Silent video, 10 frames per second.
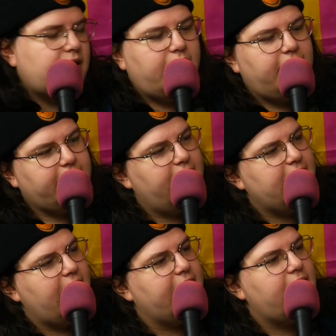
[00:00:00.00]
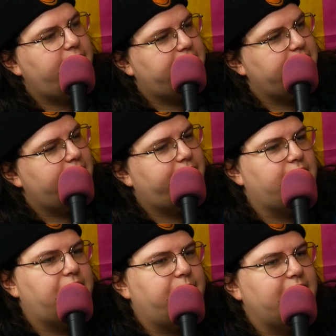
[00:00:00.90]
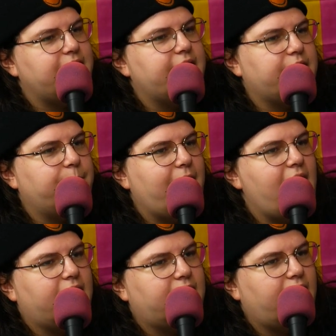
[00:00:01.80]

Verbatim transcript: sorry I can't hang out with you. I have to go to a Nickelback